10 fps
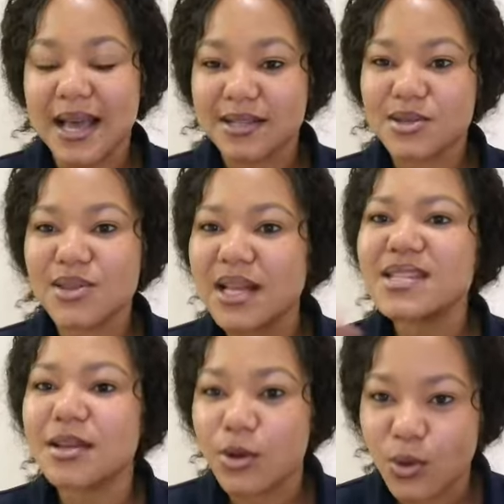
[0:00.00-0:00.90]
Act. So
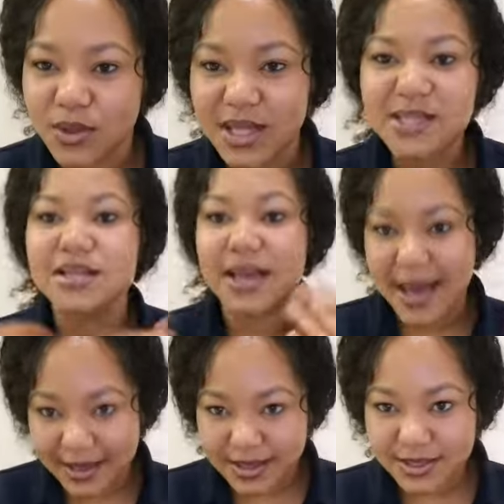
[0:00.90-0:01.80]
that's a law, that's an
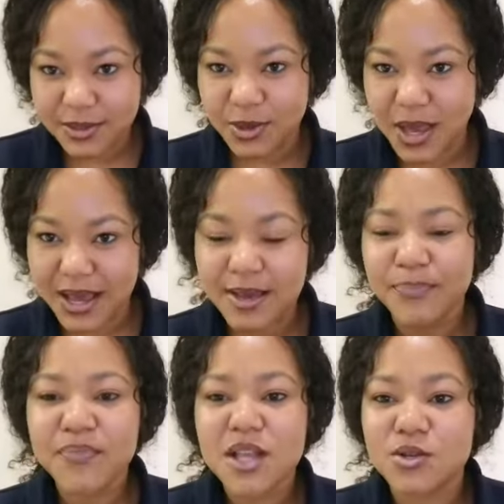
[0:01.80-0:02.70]
act, okay?
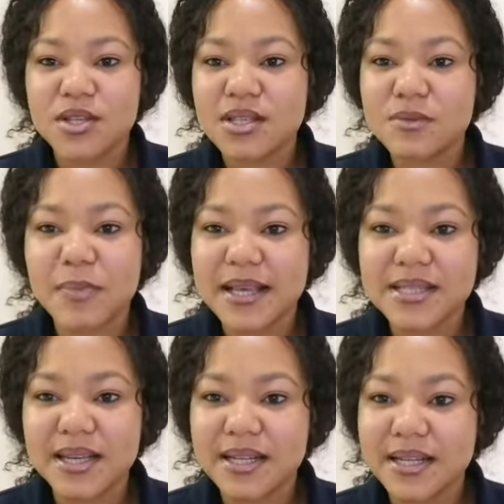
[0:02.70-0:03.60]
So it's just
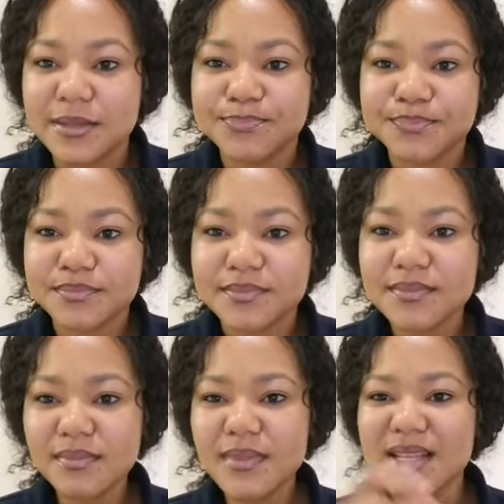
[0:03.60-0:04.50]
basically
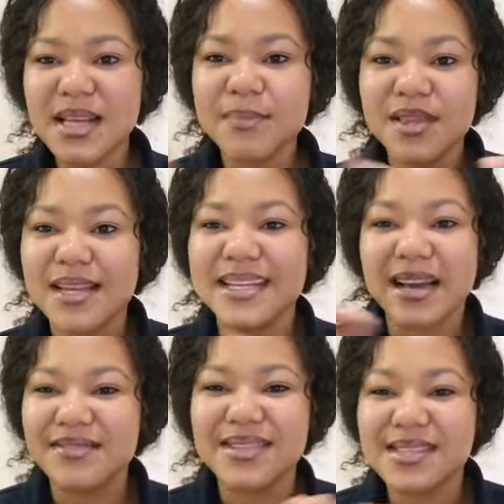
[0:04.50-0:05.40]
something that
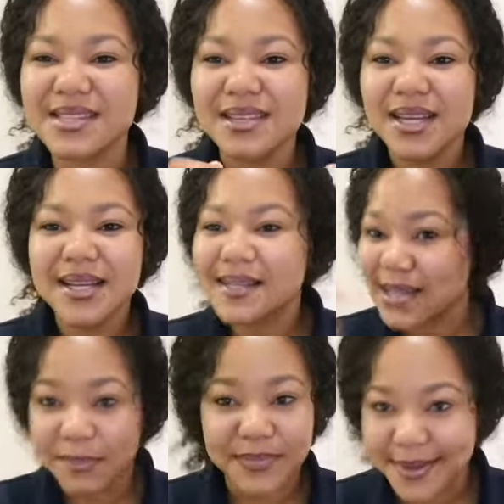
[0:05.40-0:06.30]
governs
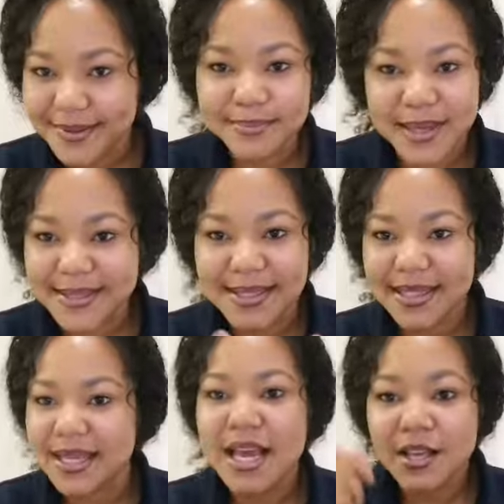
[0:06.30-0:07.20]
something,
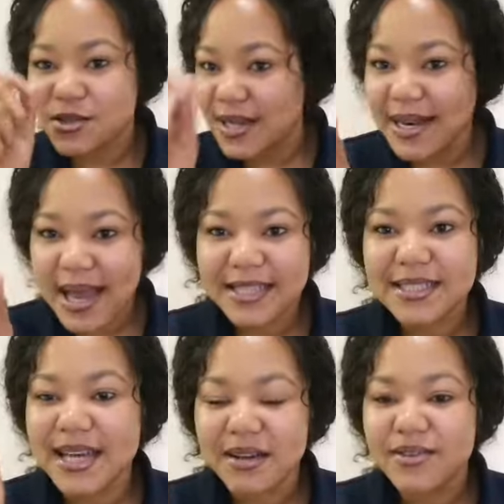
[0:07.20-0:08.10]
basically. So that
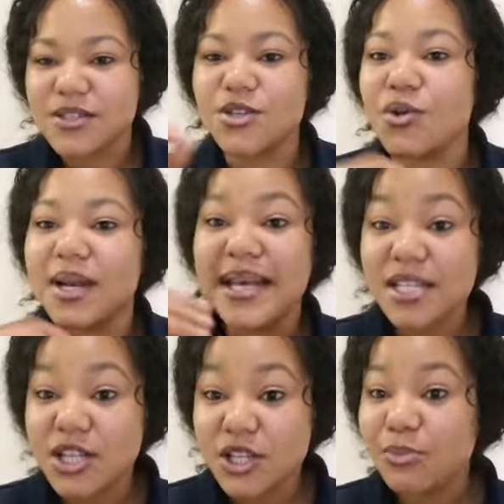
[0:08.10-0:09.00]
act governs your
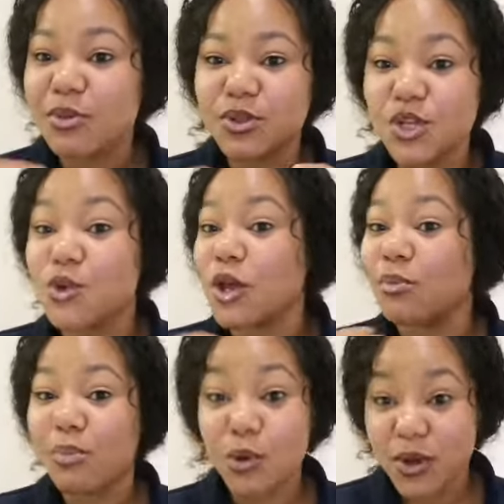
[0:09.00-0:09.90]
relationship between your
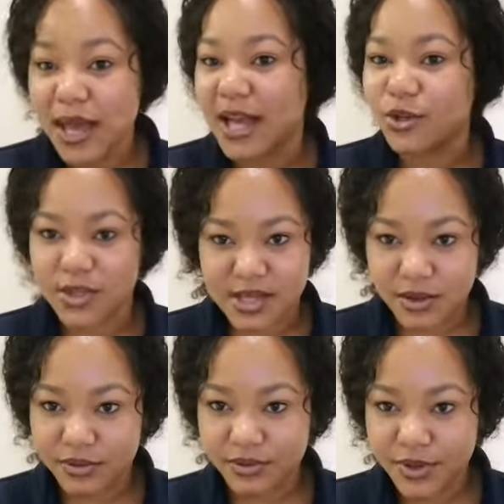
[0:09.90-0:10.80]
employer and
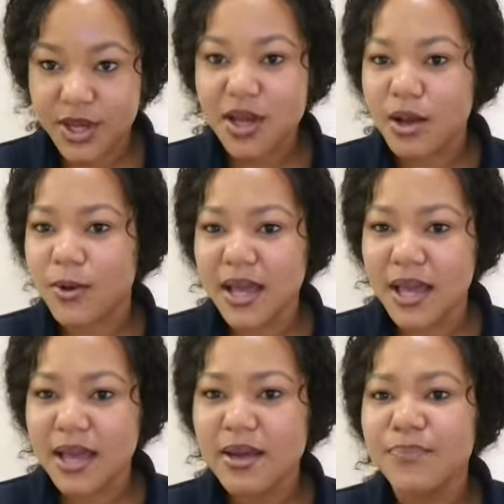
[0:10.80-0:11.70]
yourself.
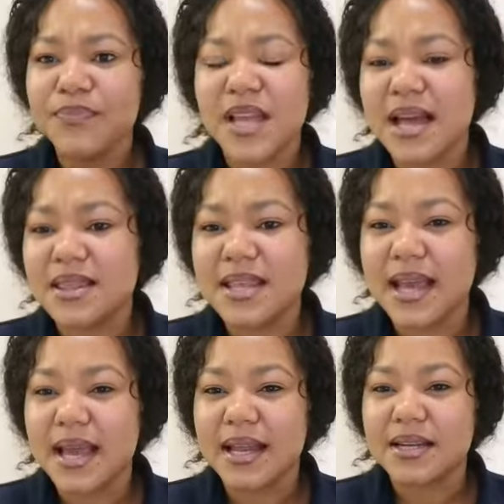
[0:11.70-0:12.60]
Okay, and
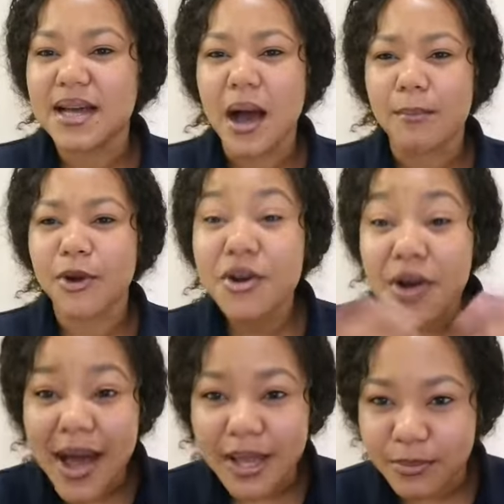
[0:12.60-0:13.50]
then
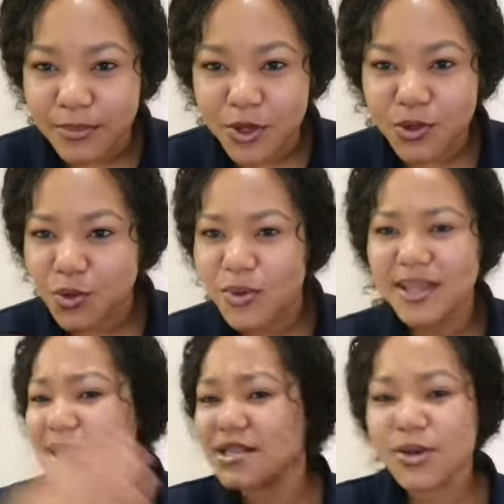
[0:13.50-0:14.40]
crime,
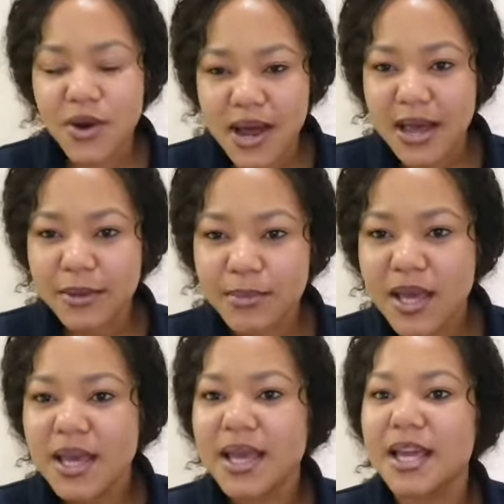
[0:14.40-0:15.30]
when there's crime,
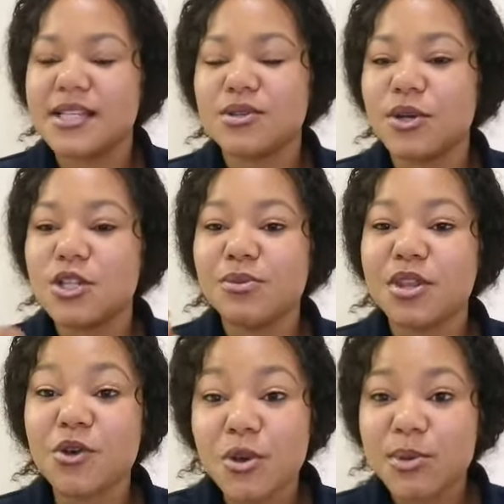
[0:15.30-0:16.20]
it's going to be
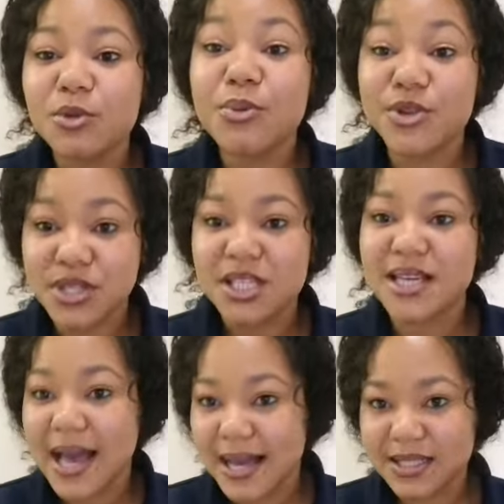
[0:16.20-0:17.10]
the Criminal
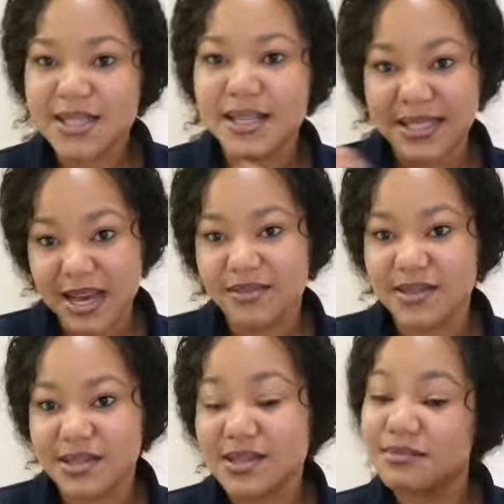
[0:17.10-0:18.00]
Procedure Act that
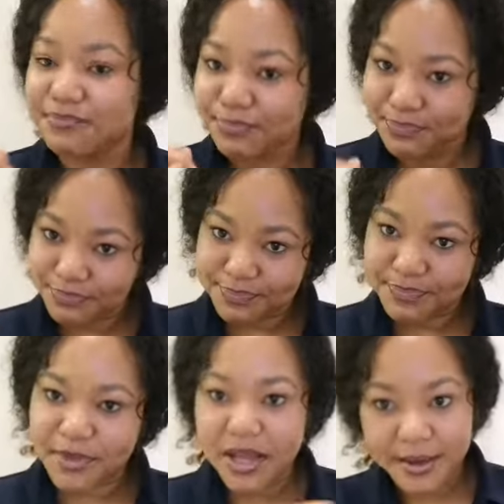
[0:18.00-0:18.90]
governs
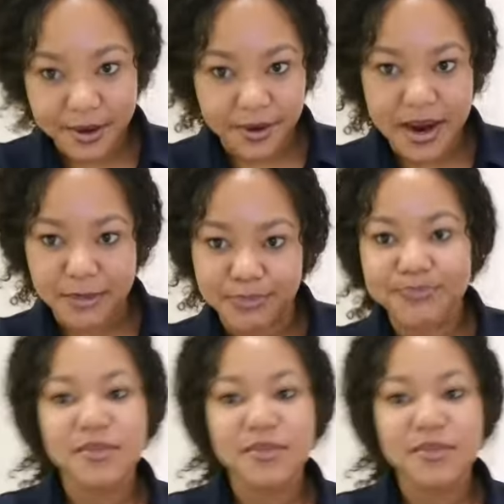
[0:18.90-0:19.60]
crime,